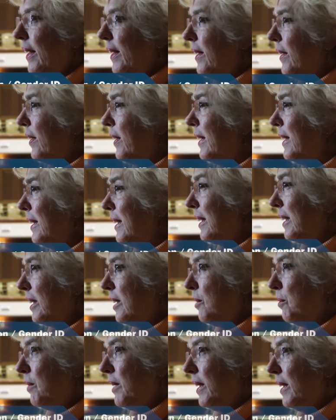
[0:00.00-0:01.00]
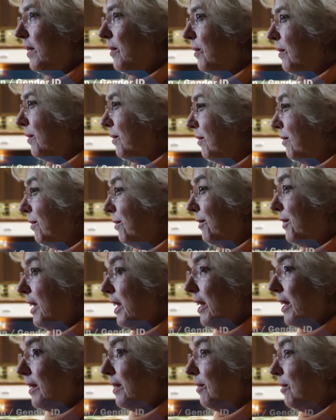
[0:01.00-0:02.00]
You know, this can be
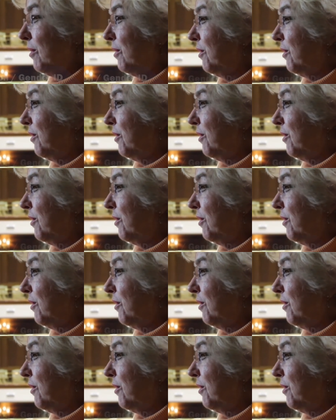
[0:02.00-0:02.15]
done